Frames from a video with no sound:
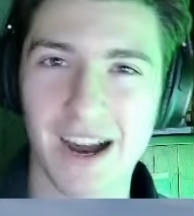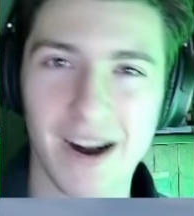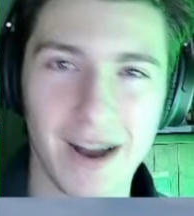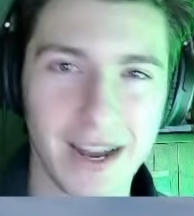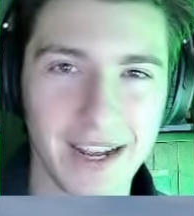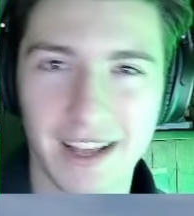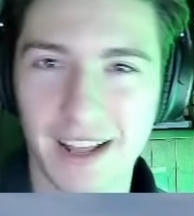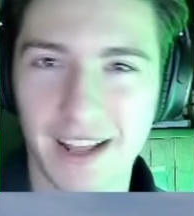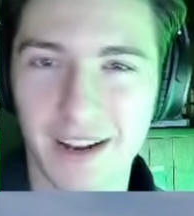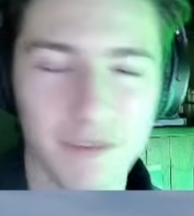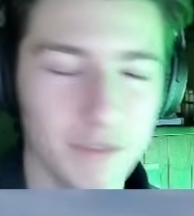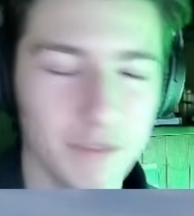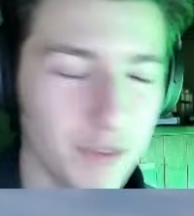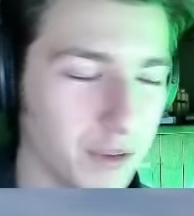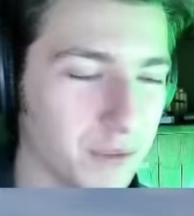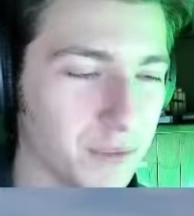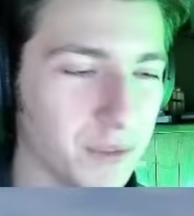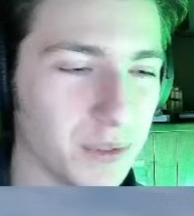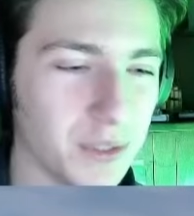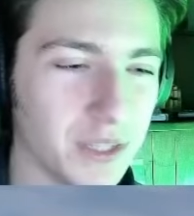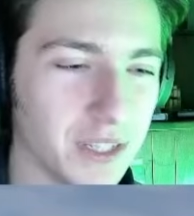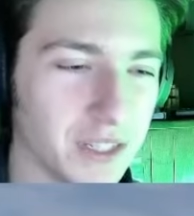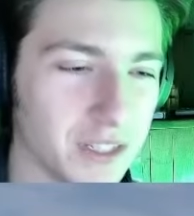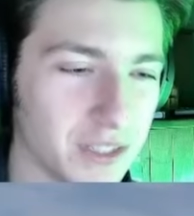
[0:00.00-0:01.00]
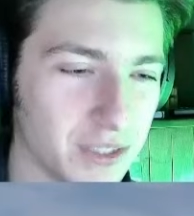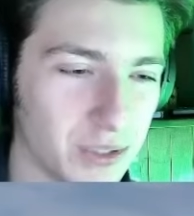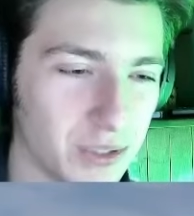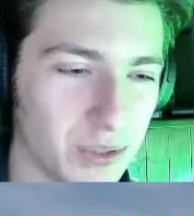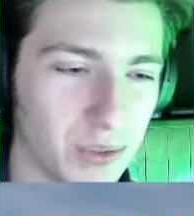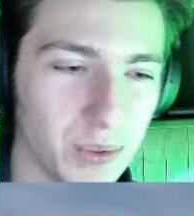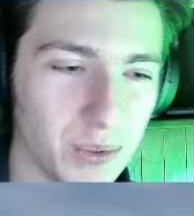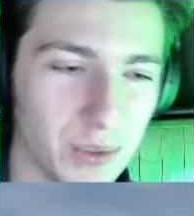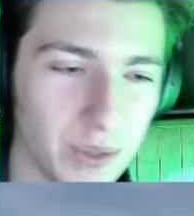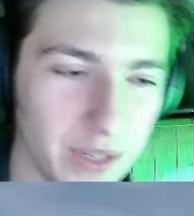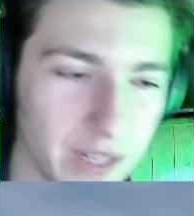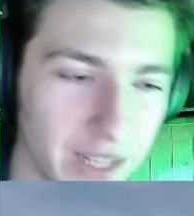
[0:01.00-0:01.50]
I got involved with the
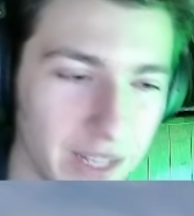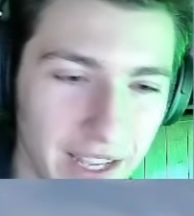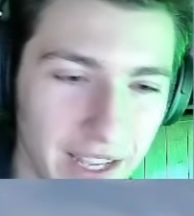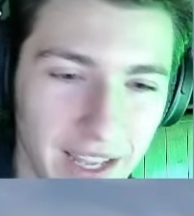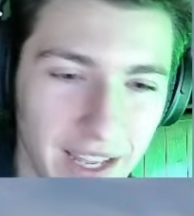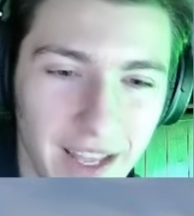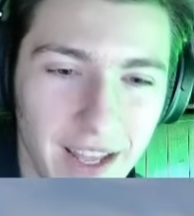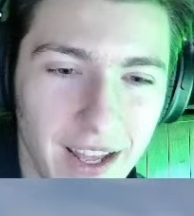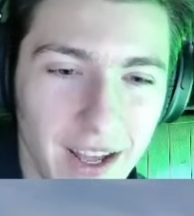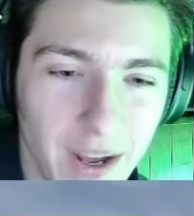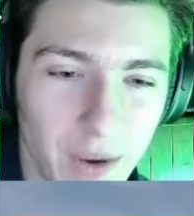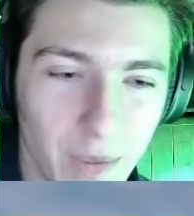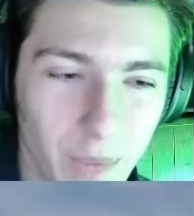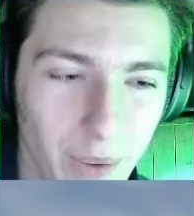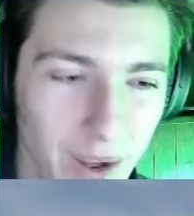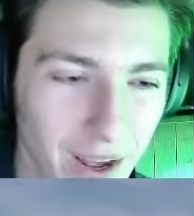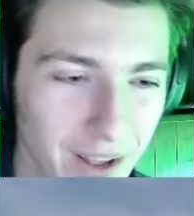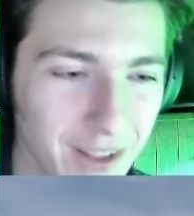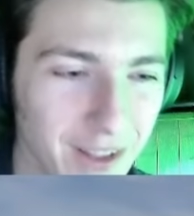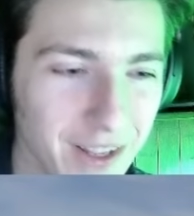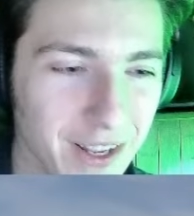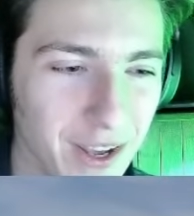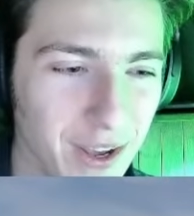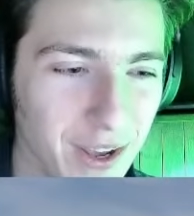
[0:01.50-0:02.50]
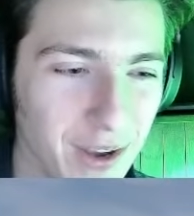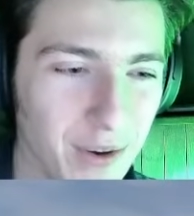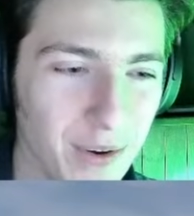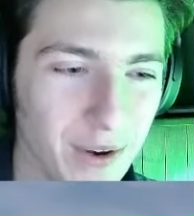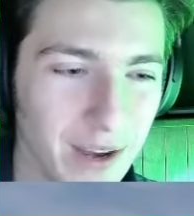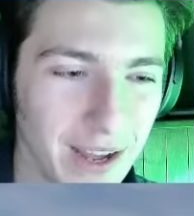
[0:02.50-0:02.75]
Discord a while ago.